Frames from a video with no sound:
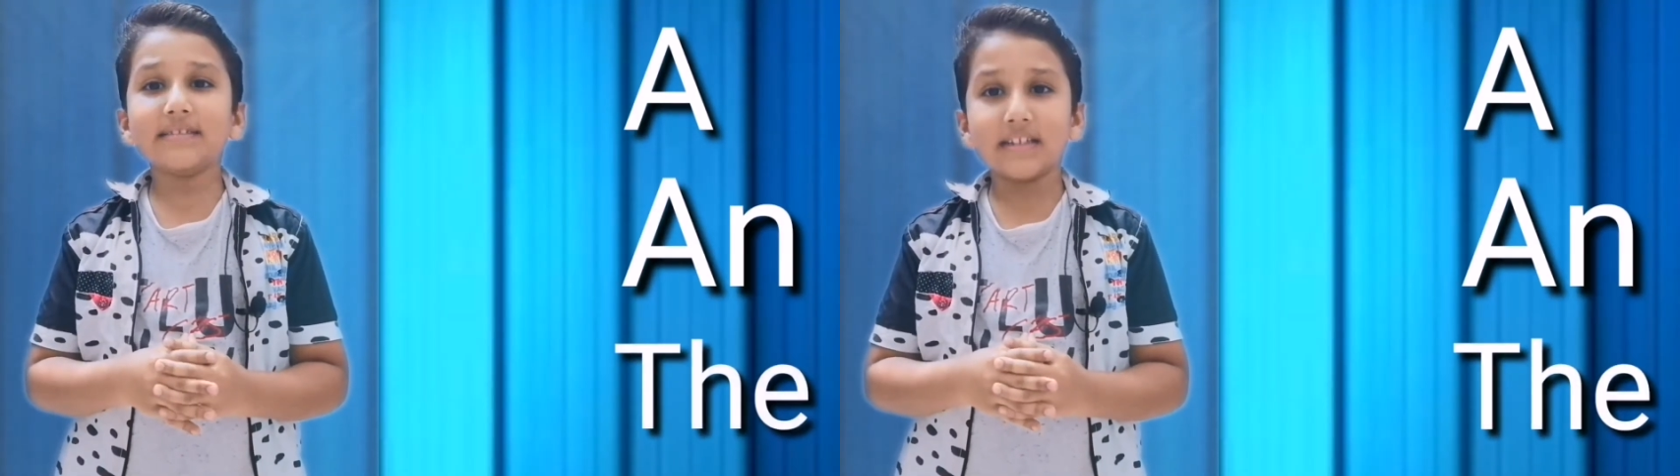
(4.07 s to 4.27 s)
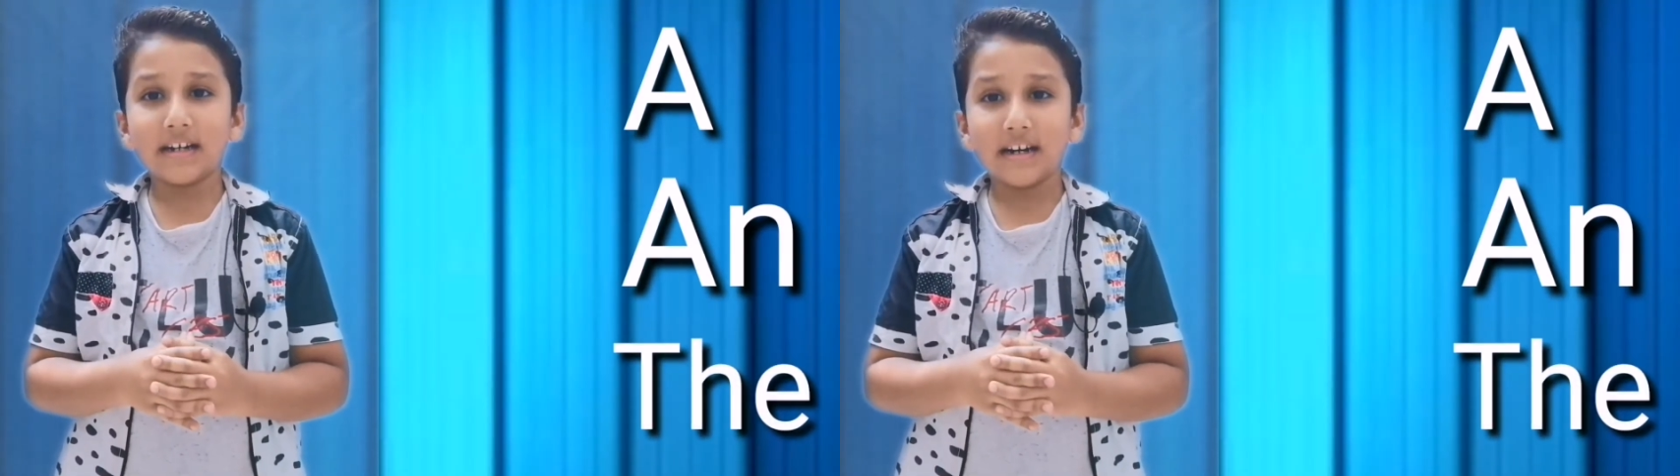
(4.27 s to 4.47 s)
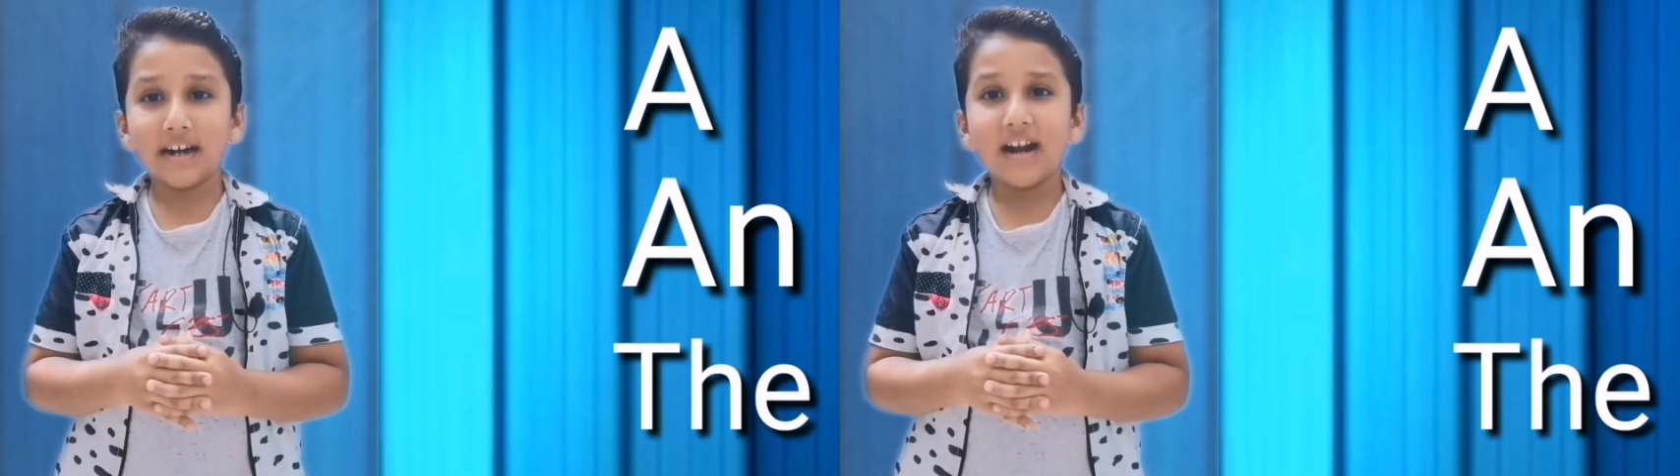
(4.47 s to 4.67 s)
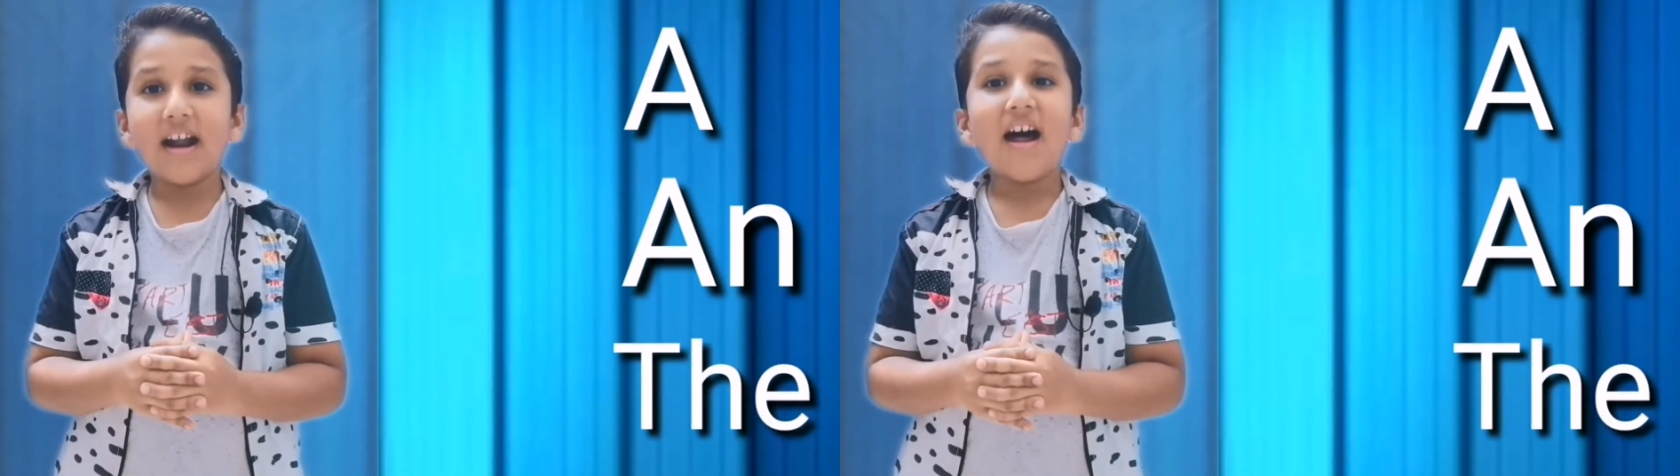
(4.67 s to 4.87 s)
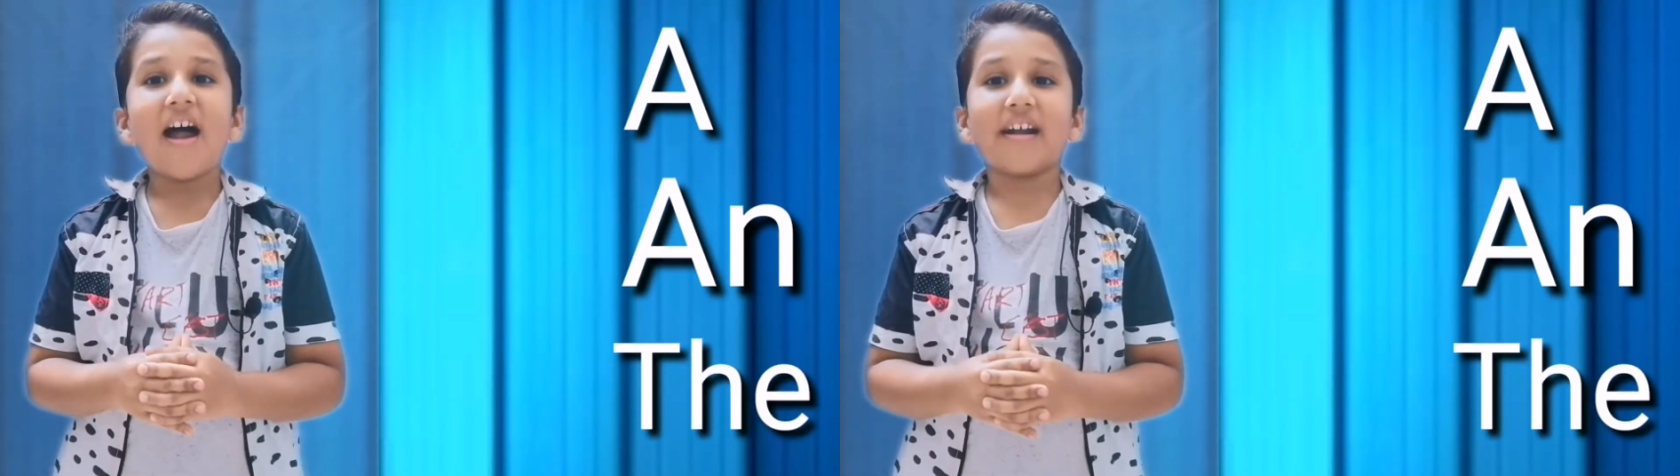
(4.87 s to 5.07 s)
the
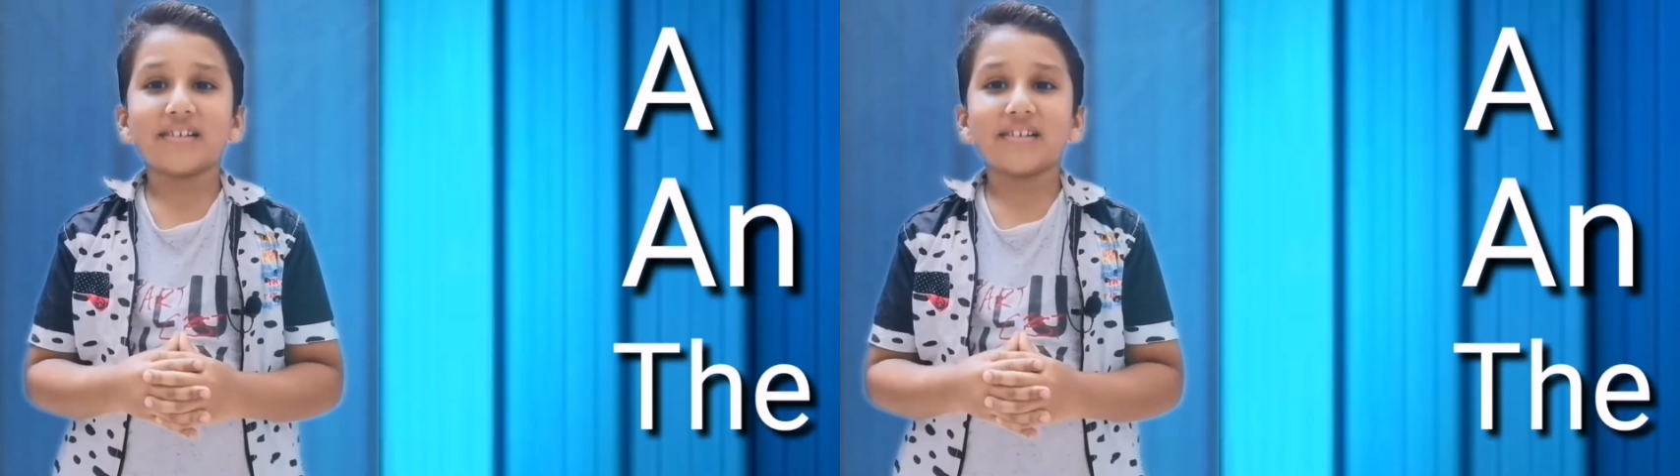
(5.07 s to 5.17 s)
are